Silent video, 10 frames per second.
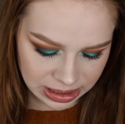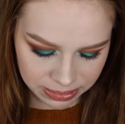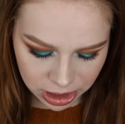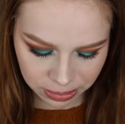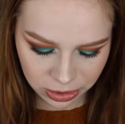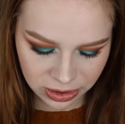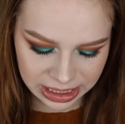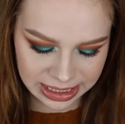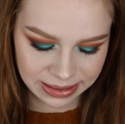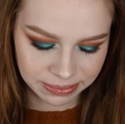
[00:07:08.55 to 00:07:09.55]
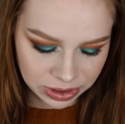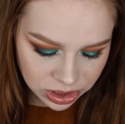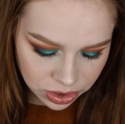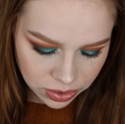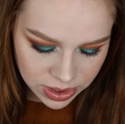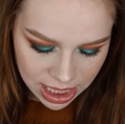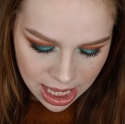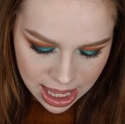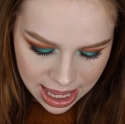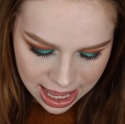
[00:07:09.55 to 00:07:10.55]
some purples and some blues
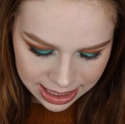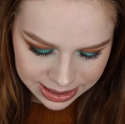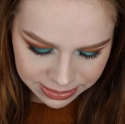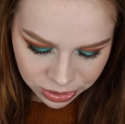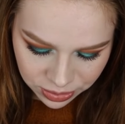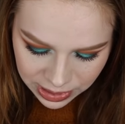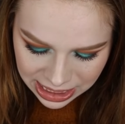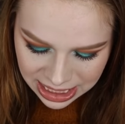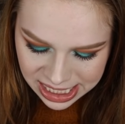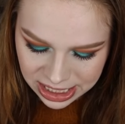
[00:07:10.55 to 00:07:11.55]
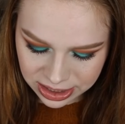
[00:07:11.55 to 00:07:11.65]
and some green.